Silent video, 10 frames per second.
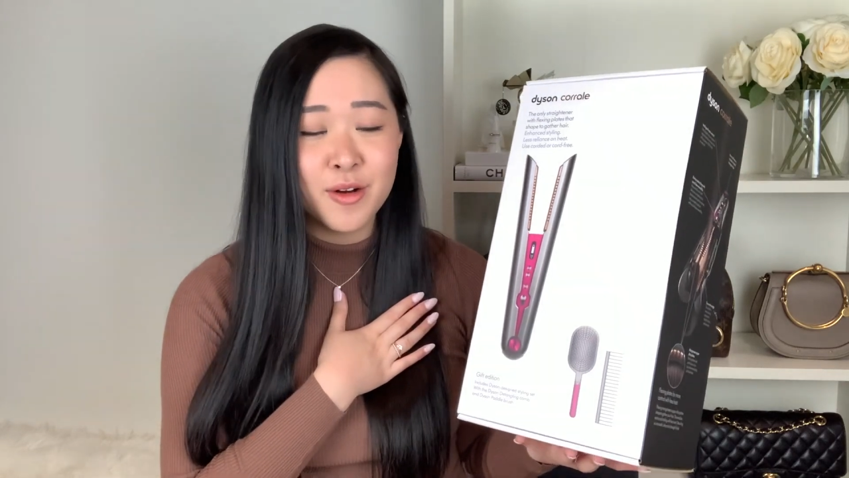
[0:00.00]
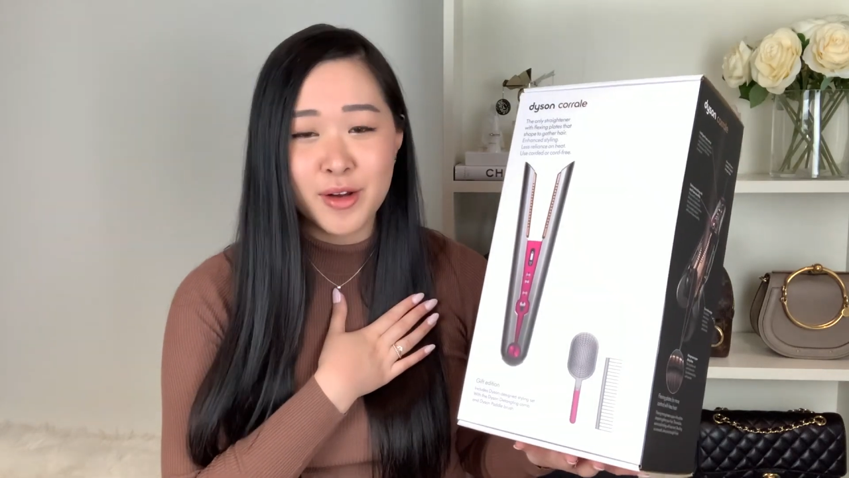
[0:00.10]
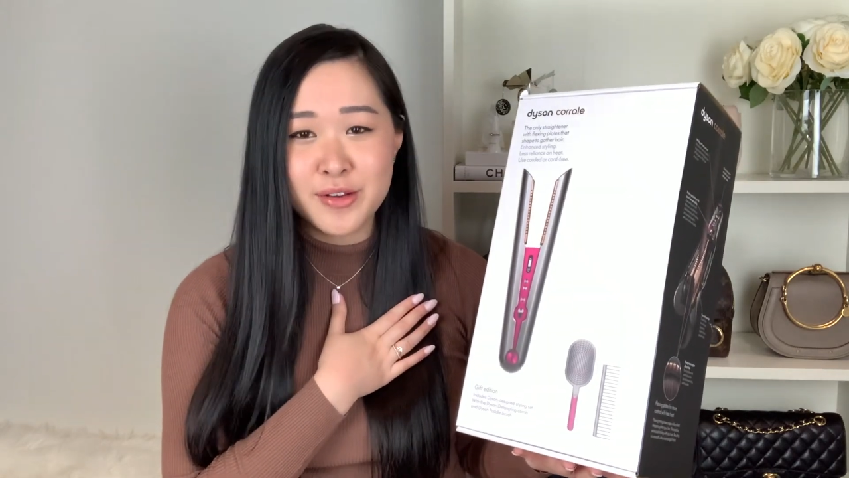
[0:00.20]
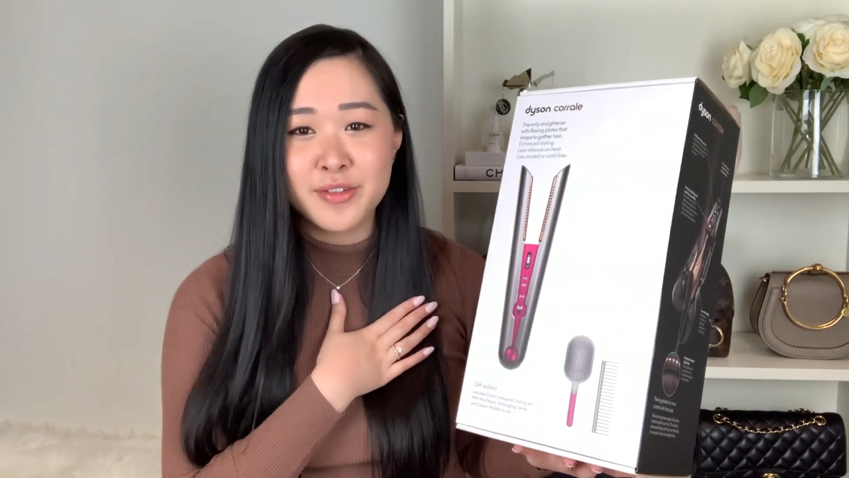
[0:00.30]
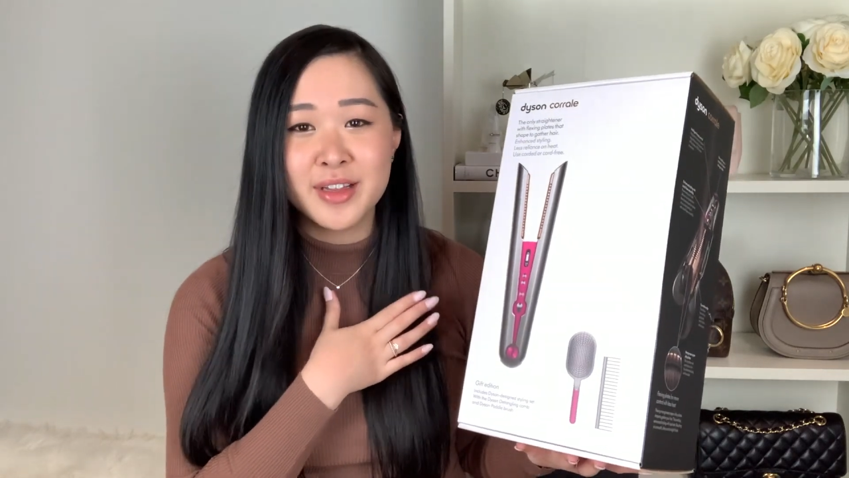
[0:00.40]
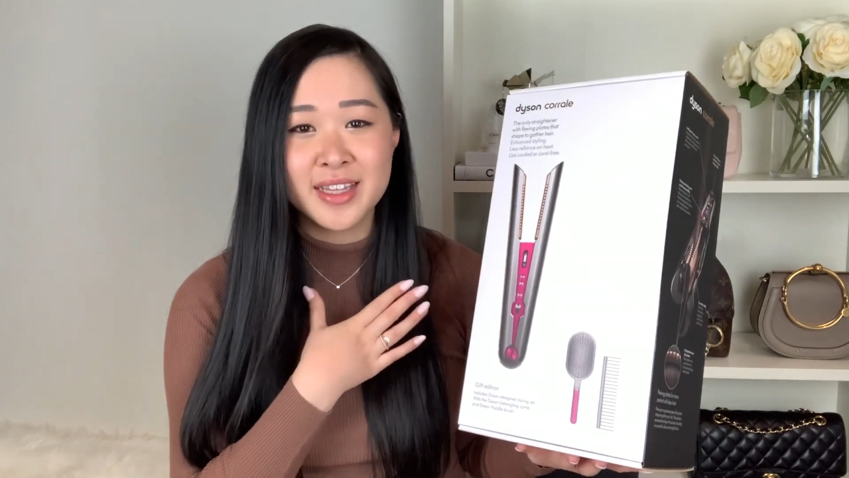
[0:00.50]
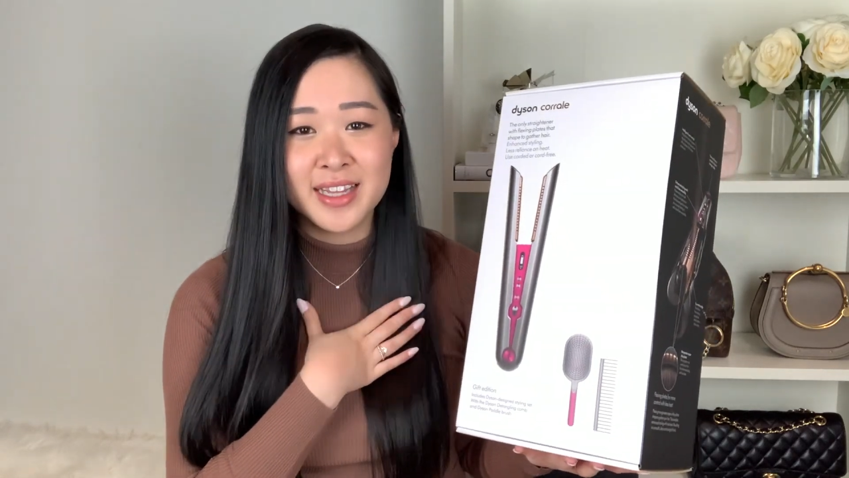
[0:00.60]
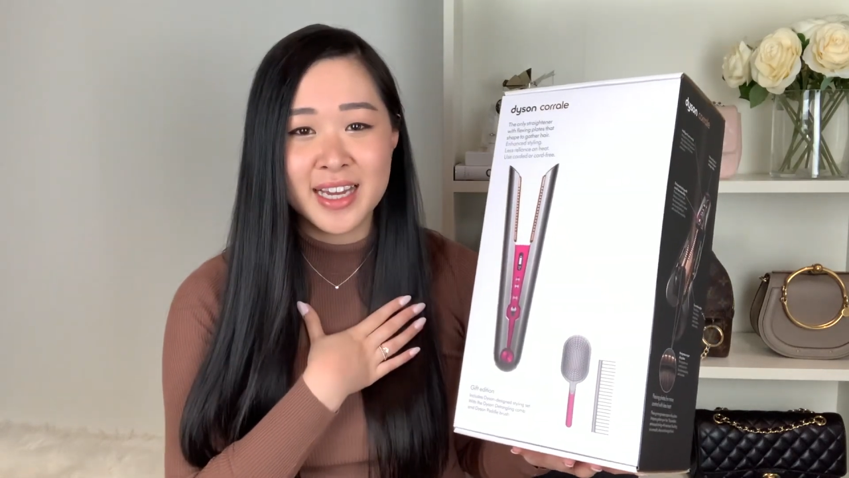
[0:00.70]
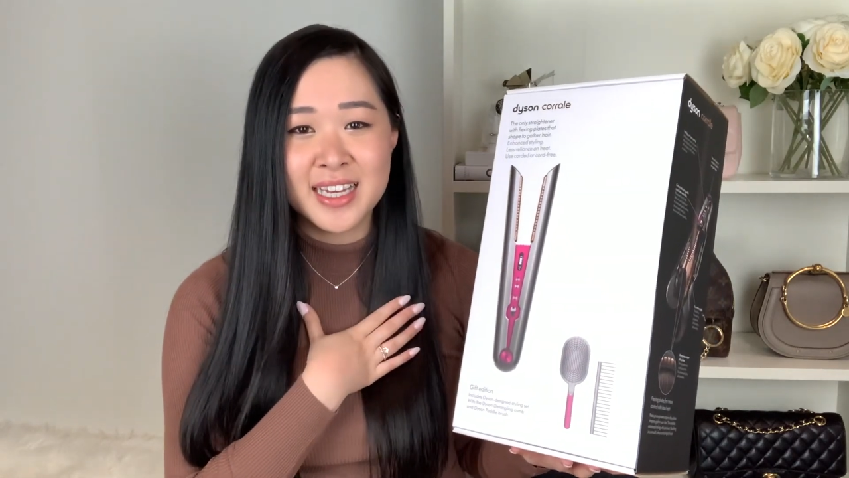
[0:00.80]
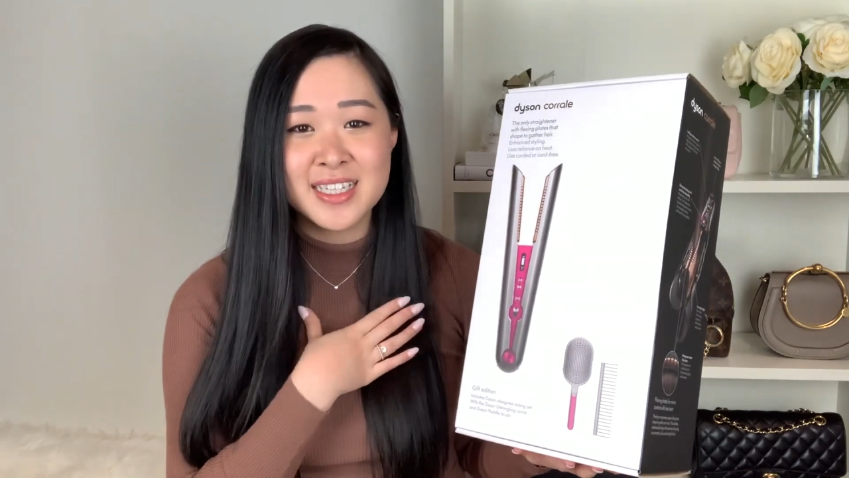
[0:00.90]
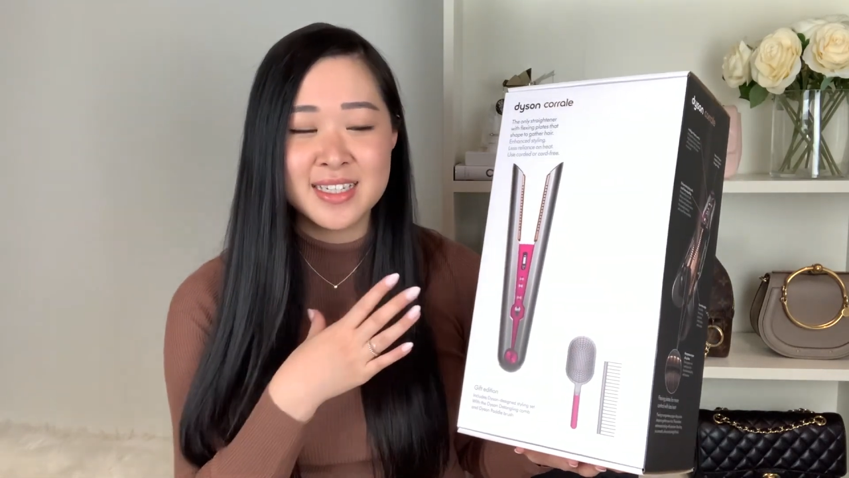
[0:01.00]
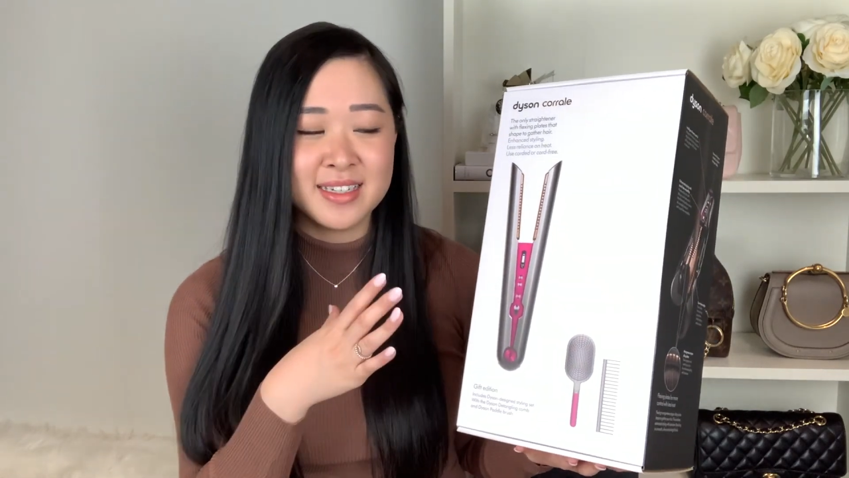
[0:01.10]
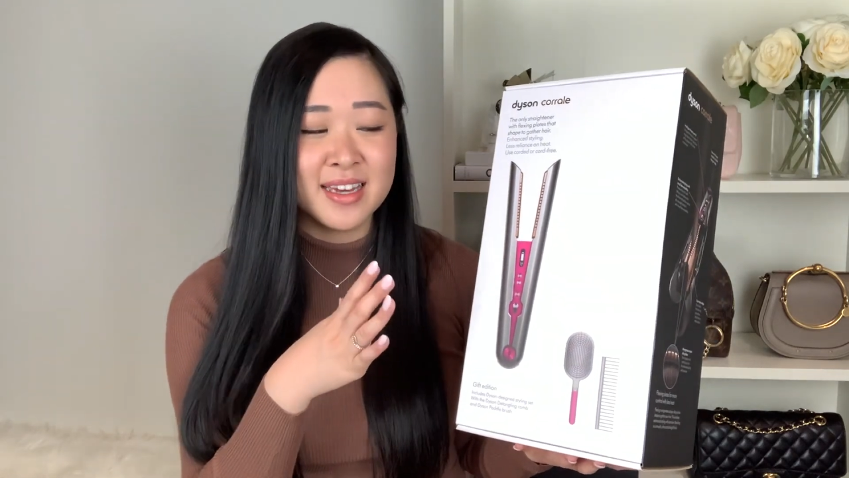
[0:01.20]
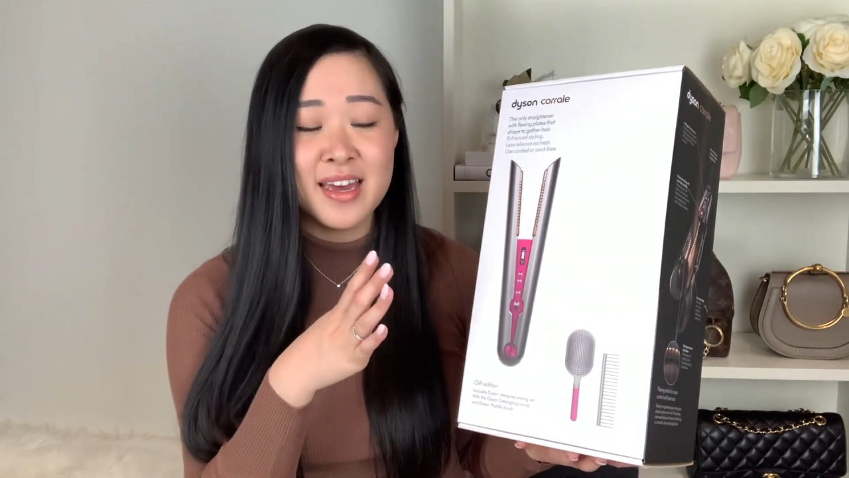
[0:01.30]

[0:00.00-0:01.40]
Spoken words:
grateful and lucky to